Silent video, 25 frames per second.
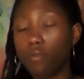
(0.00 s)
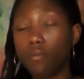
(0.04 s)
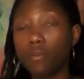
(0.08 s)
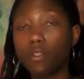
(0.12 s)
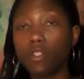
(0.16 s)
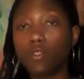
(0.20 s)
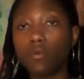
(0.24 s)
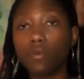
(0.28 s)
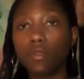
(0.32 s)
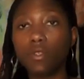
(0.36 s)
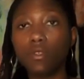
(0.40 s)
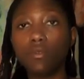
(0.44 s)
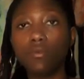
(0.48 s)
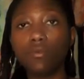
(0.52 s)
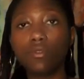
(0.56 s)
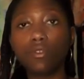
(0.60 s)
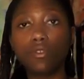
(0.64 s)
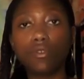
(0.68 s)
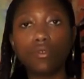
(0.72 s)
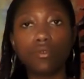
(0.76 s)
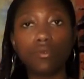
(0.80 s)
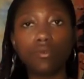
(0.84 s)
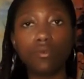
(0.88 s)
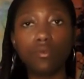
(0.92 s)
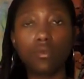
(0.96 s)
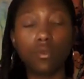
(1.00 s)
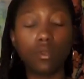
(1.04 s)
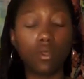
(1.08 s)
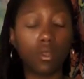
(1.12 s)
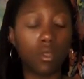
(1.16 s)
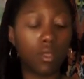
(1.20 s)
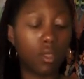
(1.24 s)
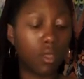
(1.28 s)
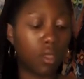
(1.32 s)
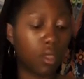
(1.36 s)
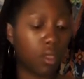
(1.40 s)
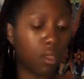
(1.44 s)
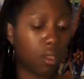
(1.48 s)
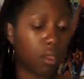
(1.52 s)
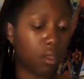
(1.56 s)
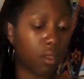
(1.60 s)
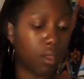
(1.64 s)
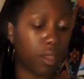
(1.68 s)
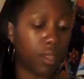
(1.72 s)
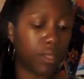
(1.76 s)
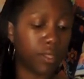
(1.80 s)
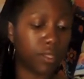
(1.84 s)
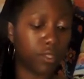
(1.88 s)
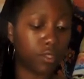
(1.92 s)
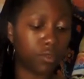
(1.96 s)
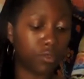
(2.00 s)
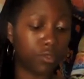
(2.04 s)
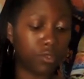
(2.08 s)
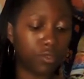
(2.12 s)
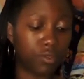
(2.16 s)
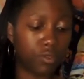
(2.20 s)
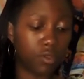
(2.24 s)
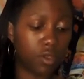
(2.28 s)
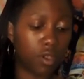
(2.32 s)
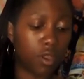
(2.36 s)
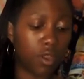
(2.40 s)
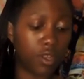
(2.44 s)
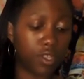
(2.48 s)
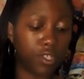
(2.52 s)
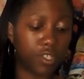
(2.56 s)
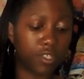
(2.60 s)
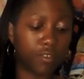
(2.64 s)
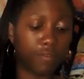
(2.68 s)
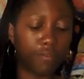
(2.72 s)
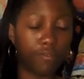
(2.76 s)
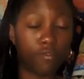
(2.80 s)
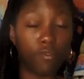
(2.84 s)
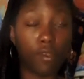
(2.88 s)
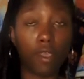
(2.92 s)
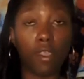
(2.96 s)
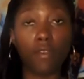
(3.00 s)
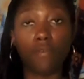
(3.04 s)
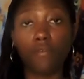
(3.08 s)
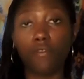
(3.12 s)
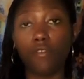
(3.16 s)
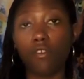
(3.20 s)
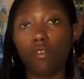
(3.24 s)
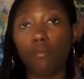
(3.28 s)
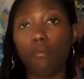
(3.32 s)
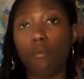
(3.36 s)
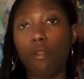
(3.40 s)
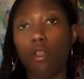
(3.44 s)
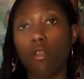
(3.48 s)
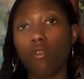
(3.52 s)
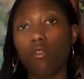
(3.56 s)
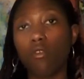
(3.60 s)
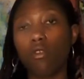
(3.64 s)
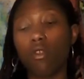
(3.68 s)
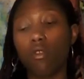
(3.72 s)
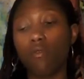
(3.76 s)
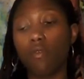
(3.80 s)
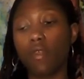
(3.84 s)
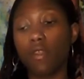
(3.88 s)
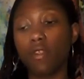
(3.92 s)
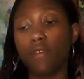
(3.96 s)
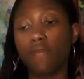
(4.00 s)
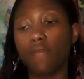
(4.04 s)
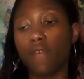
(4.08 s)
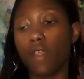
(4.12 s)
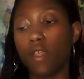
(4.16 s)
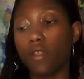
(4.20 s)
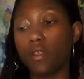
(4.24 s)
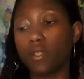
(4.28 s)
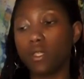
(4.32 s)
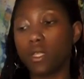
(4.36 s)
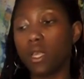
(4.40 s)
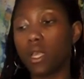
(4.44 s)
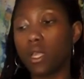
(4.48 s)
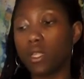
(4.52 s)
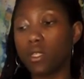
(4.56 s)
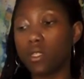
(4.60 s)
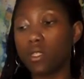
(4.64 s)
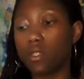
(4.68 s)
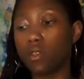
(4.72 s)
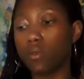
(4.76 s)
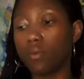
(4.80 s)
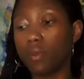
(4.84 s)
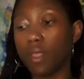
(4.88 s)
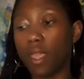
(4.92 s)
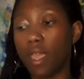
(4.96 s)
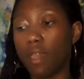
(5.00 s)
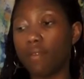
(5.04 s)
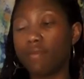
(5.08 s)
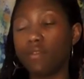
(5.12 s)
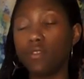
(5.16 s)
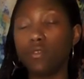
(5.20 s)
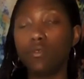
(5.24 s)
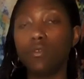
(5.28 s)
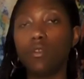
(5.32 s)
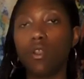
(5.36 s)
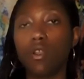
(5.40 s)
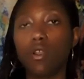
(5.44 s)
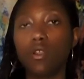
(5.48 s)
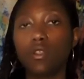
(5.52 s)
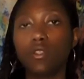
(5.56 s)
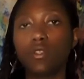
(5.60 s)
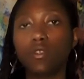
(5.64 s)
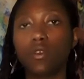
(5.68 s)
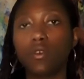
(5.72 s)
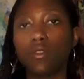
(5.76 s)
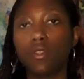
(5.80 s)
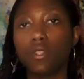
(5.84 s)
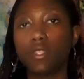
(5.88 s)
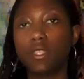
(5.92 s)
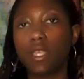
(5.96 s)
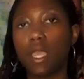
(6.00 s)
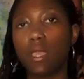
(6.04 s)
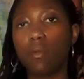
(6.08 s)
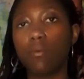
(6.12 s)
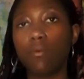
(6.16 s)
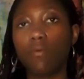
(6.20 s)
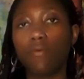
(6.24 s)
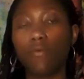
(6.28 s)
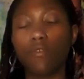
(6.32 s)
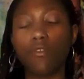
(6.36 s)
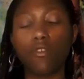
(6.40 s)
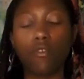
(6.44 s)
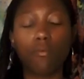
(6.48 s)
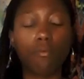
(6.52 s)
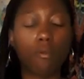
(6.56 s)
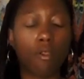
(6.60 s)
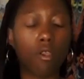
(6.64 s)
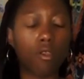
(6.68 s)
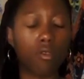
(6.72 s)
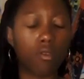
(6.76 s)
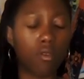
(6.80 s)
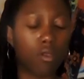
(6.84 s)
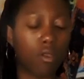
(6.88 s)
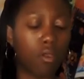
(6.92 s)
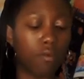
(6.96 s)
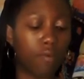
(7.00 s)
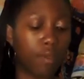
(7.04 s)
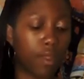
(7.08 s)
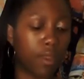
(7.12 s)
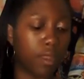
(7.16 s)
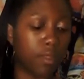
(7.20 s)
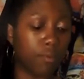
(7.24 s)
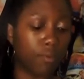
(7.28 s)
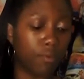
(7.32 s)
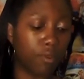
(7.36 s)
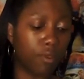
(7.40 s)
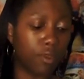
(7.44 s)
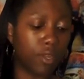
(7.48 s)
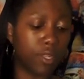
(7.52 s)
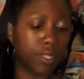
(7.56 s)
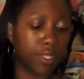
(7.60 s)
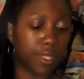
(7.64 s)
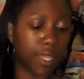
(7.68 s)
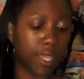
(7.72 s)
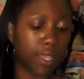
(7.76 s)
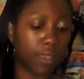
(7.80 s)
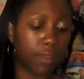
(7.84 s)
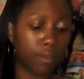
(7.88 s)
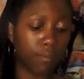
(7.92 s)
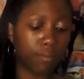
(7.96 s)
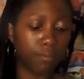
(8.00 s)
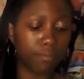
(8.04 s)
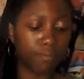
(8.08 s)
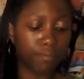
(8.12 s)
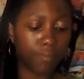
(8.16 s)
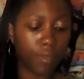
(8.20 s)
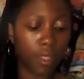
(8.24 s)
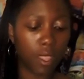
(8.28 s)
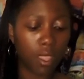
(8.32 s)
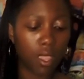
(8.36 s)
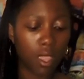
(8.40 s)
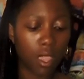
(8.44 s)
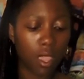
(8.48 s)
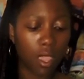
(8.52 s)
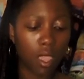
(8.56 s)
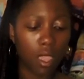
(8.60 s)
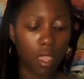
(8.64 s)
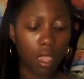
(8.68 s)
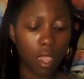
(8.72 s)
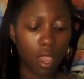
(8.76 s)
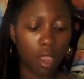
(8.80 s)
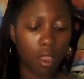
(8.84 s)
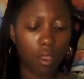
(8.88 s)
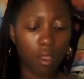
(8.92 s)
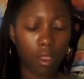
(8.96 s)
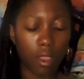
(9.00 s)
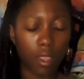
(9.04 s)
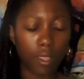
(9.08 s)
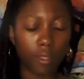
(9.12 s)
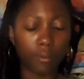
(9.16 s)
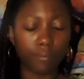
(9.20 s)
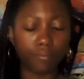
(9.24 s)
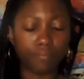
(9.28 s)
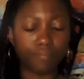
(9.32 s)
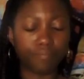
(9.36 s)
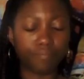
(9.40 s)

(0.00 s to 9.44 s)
between you two. Alright, so two cards just flew out for your partner already, fire sign. So we have two cards on the table for your partner already. We're going to take them. Alright.